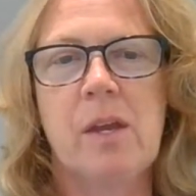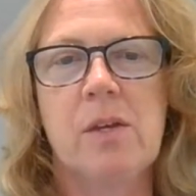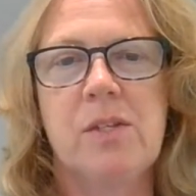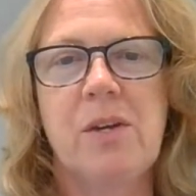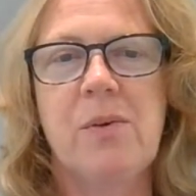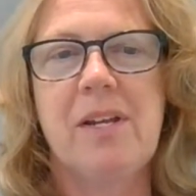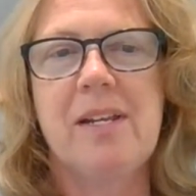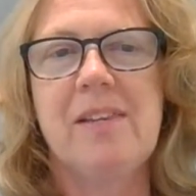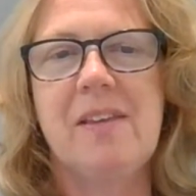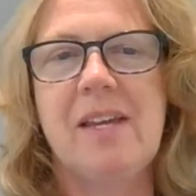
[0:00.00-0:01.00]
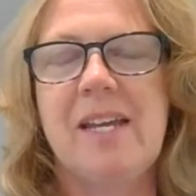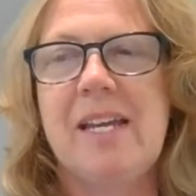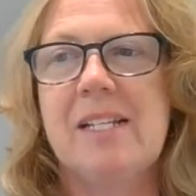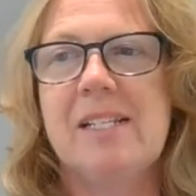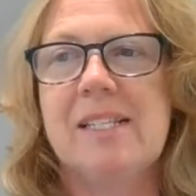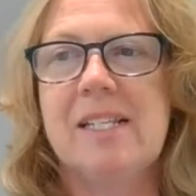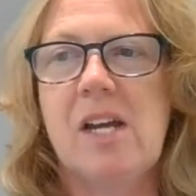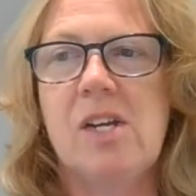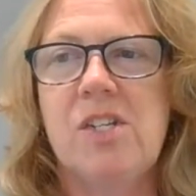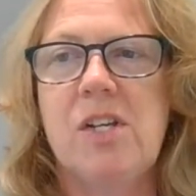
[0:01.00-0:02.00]
So in the
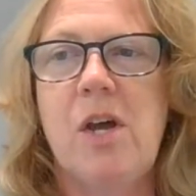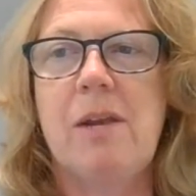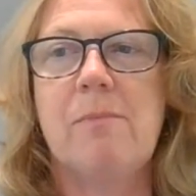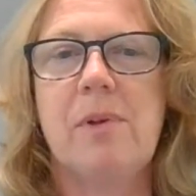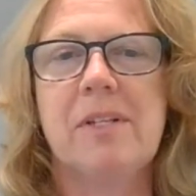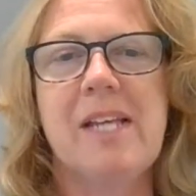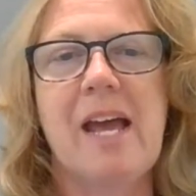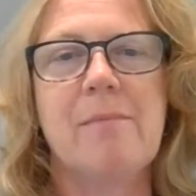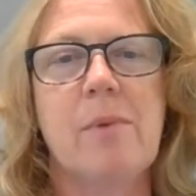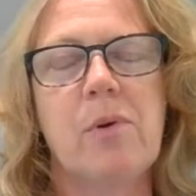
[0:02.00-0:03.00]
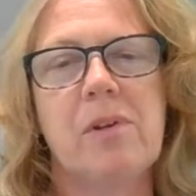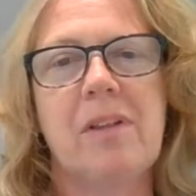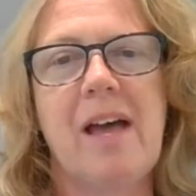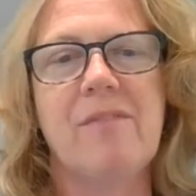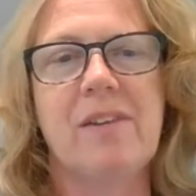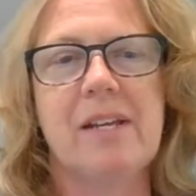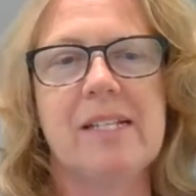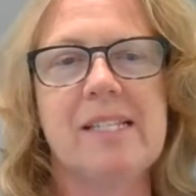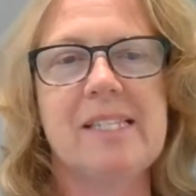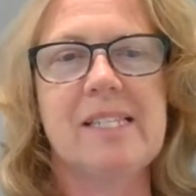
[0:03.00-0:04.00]
discussion on multimodal
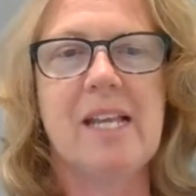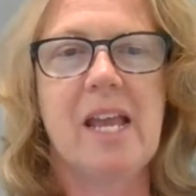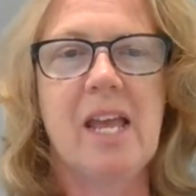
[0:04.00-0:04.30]
evidence,